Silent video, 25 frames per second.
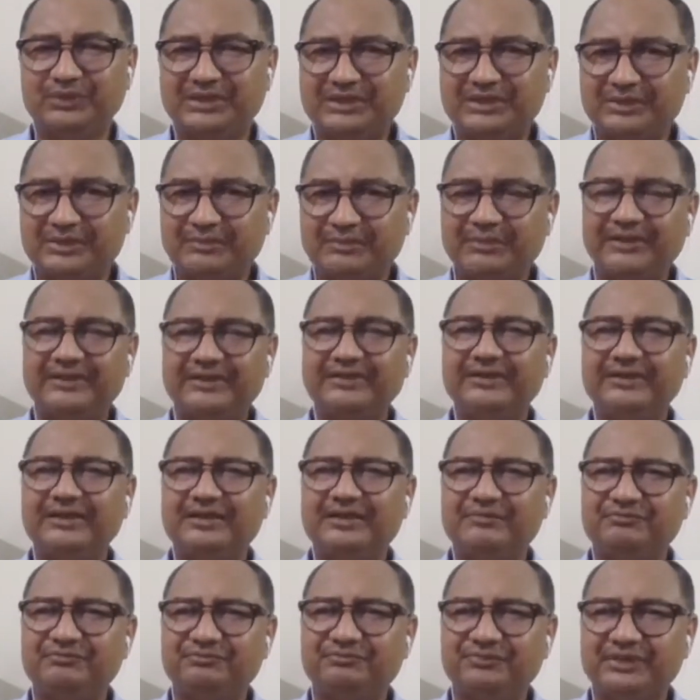will
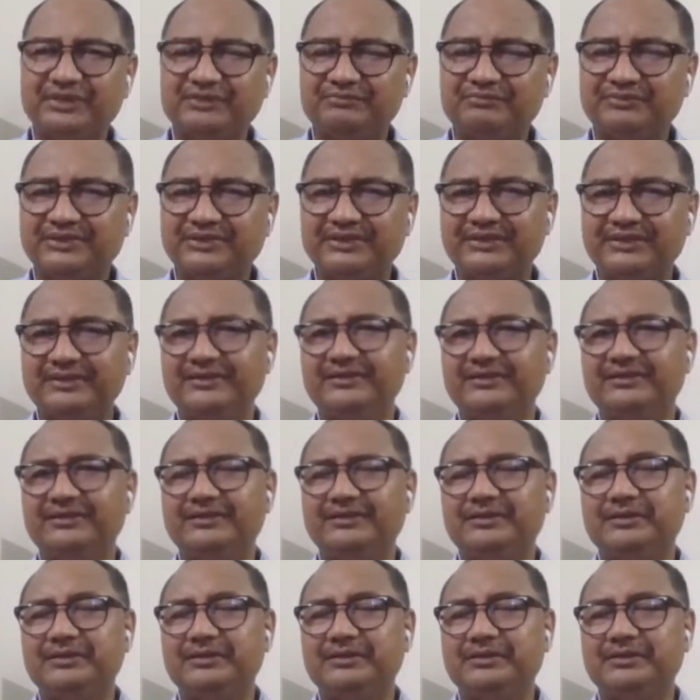remain a very, very
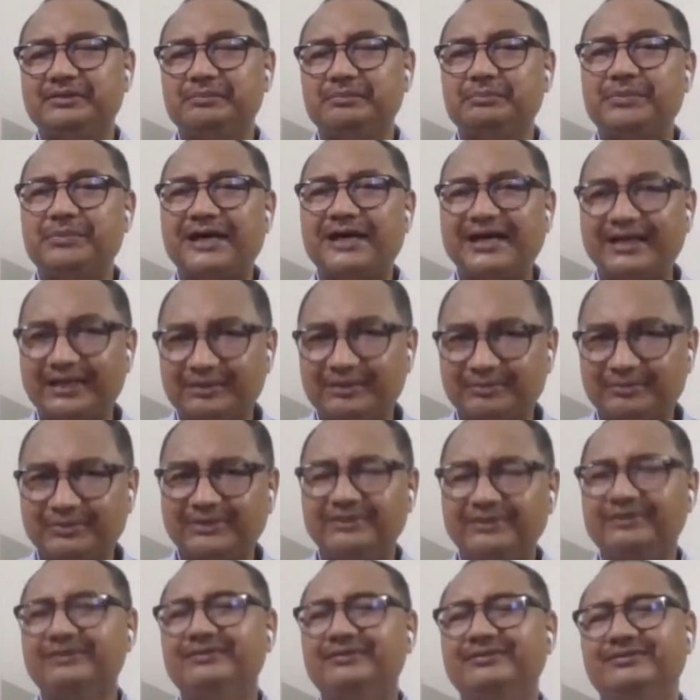
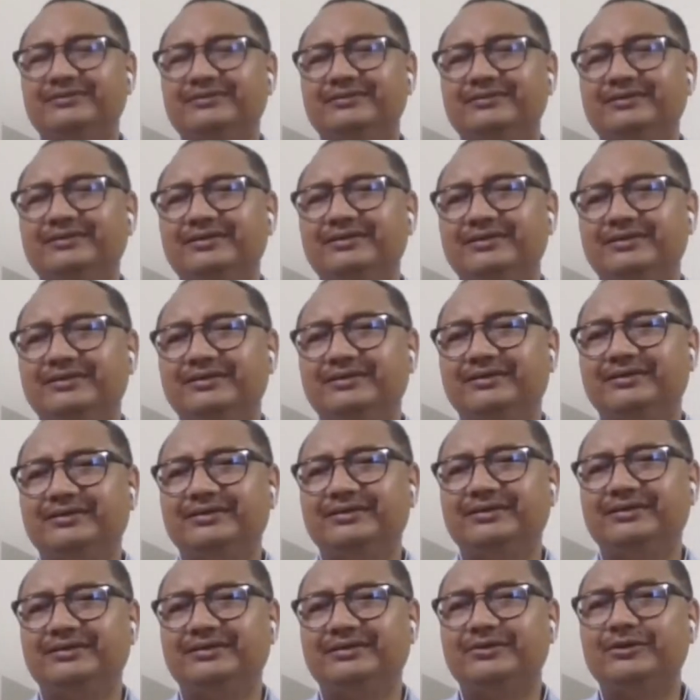viable
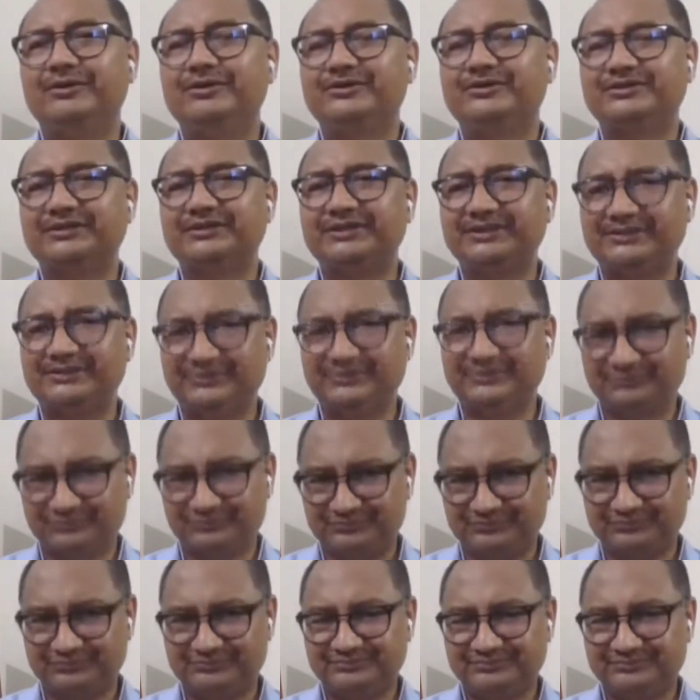alternative.
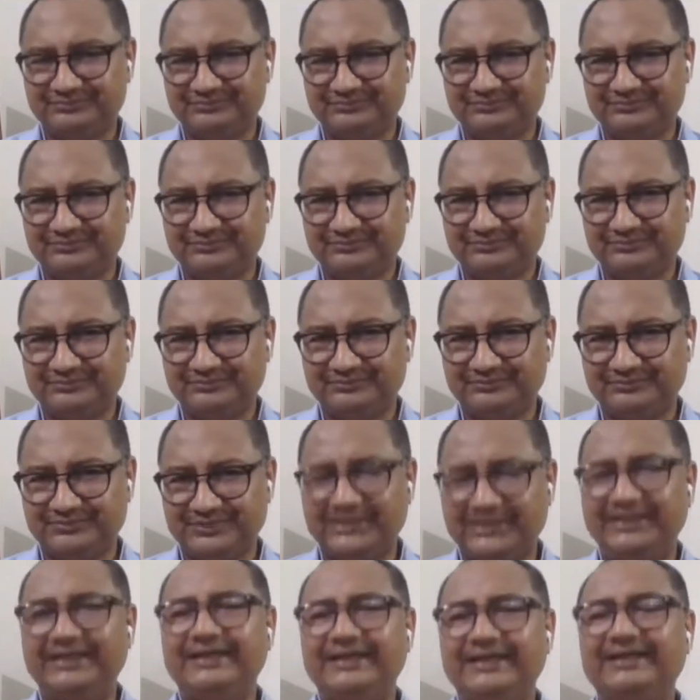
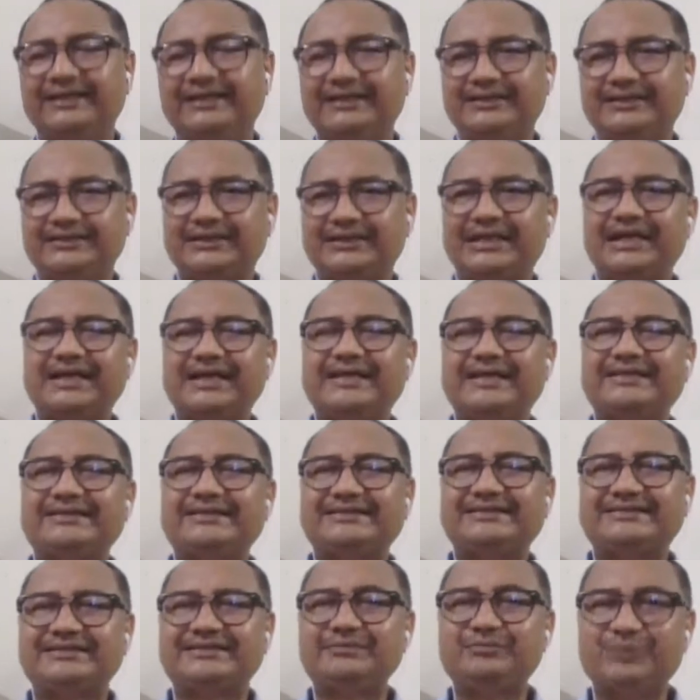And the, and the
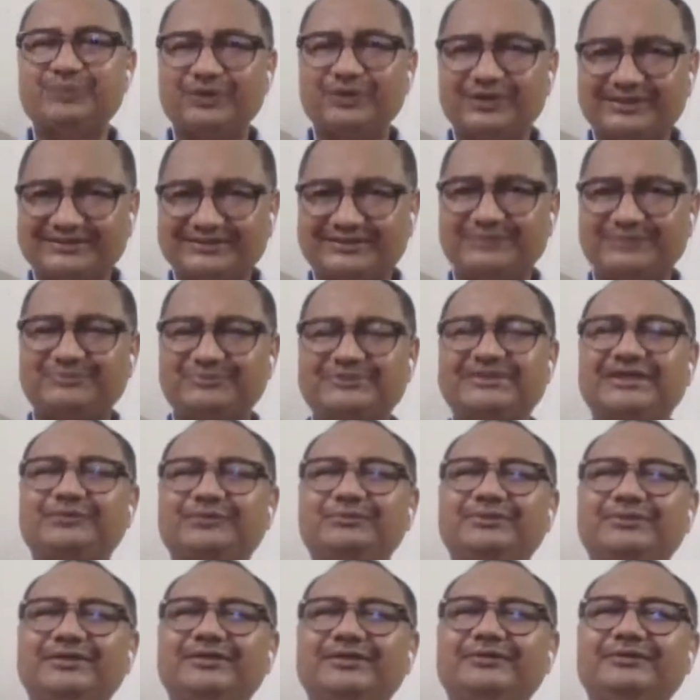symbolisms that
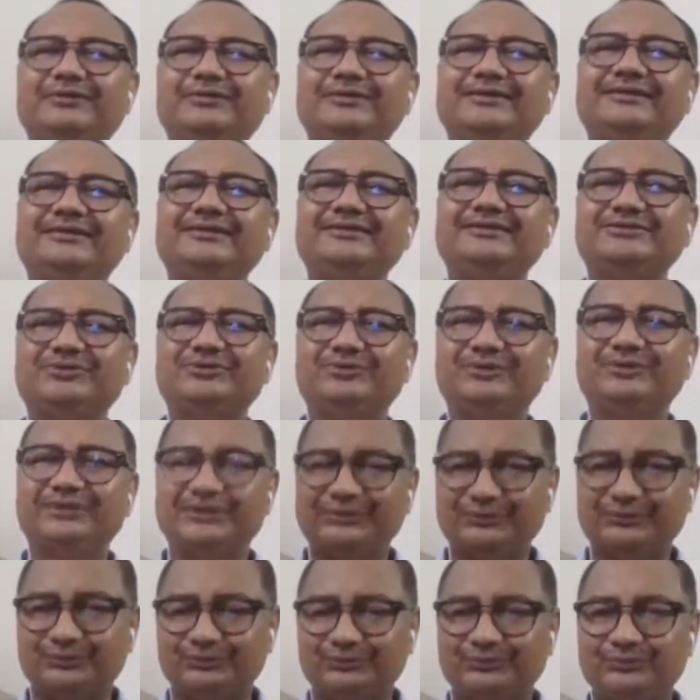we are only
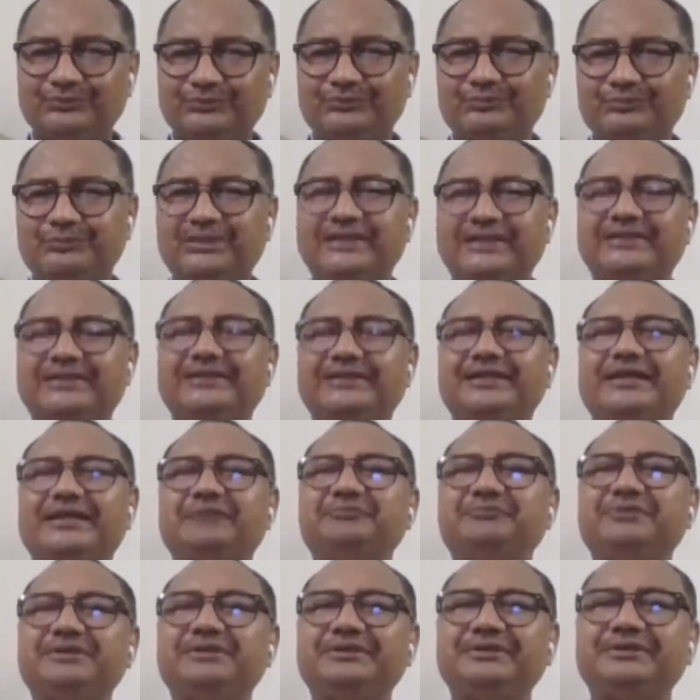resorting to by
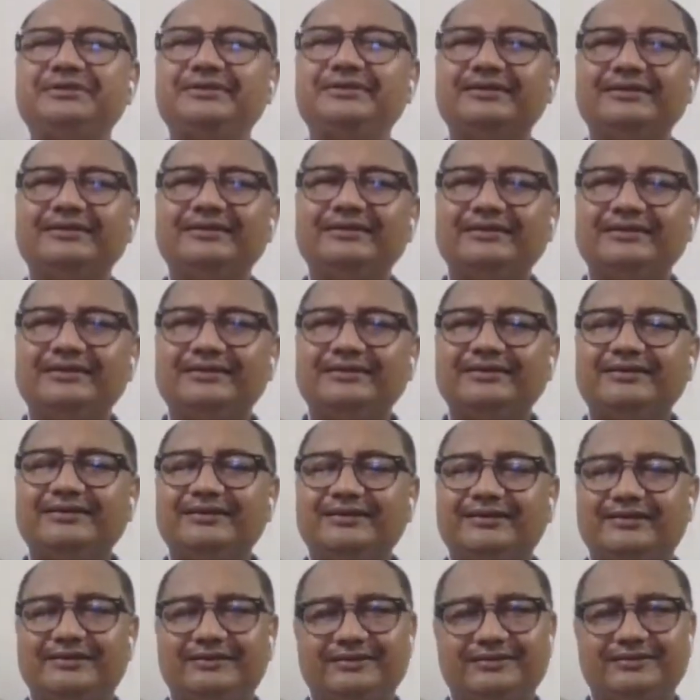having
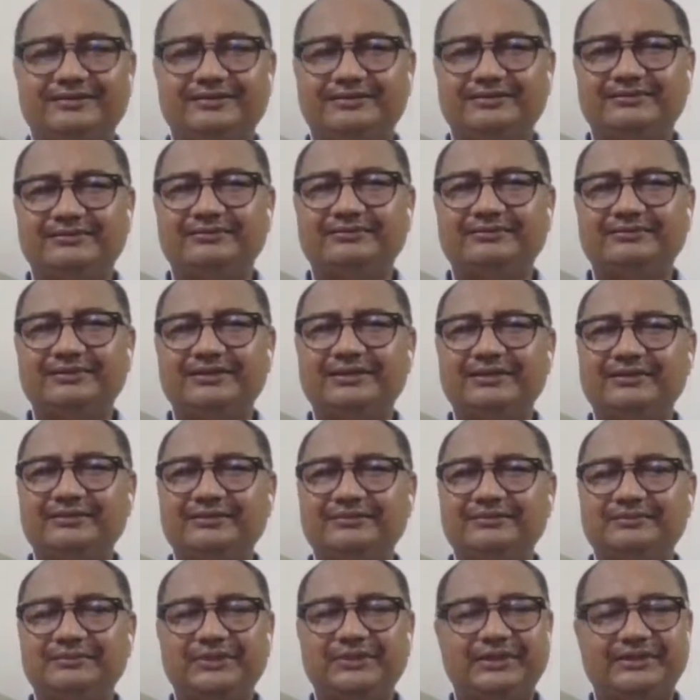uh, a,
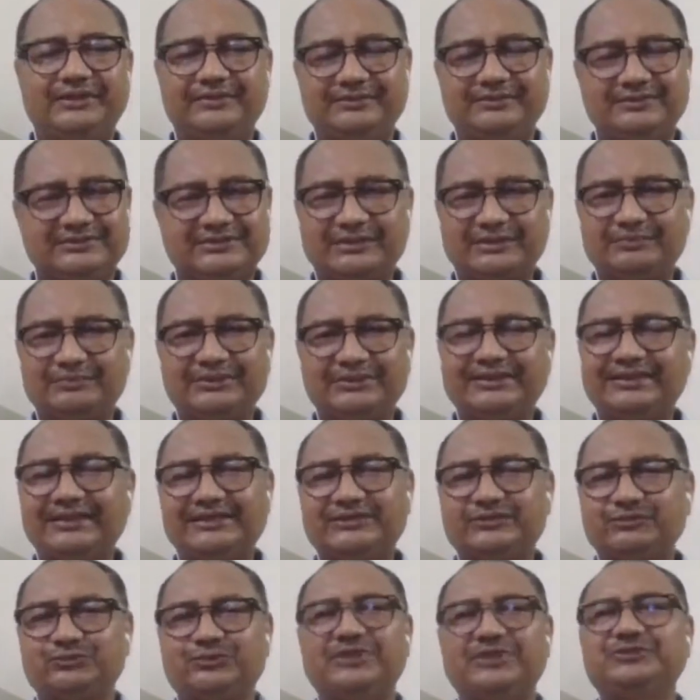something like
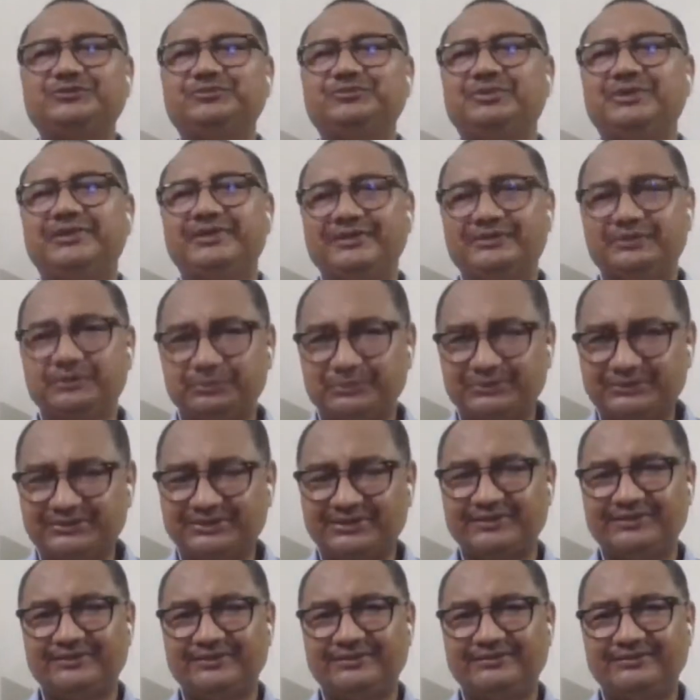Swachh Bharat
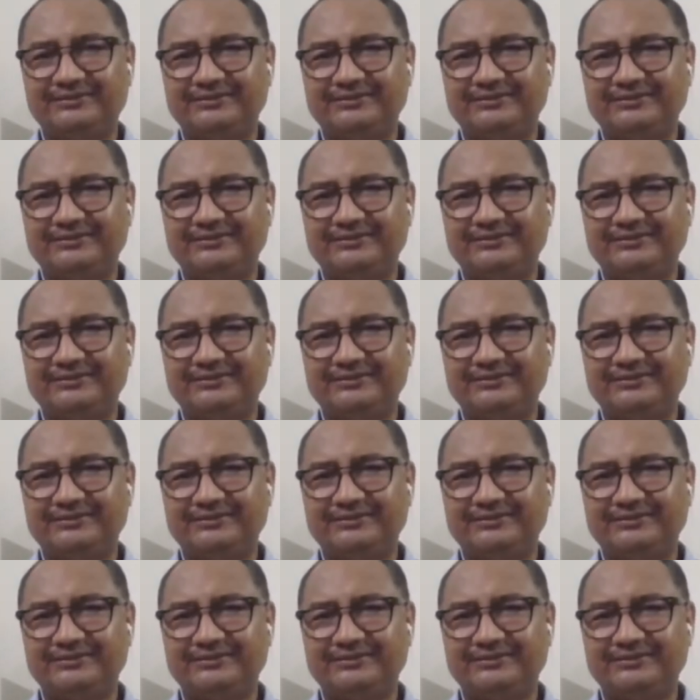Abhiyan,